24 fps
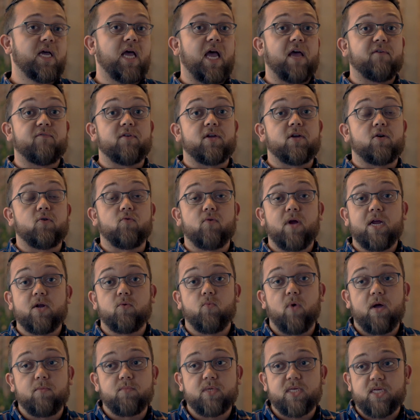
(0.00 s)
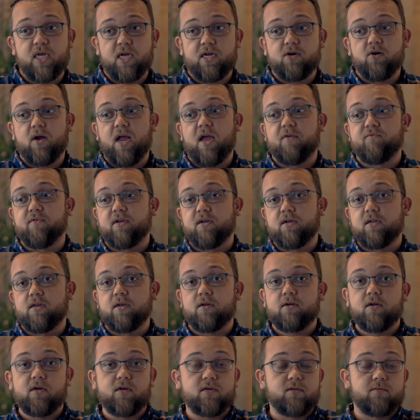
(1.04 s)
having a great website or having
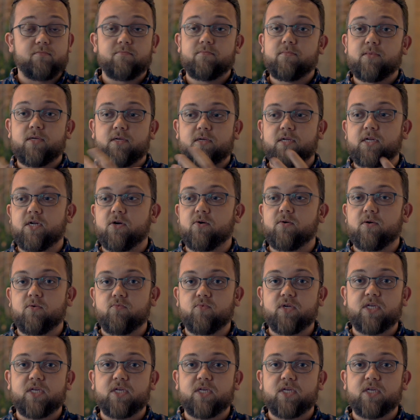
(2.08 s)
a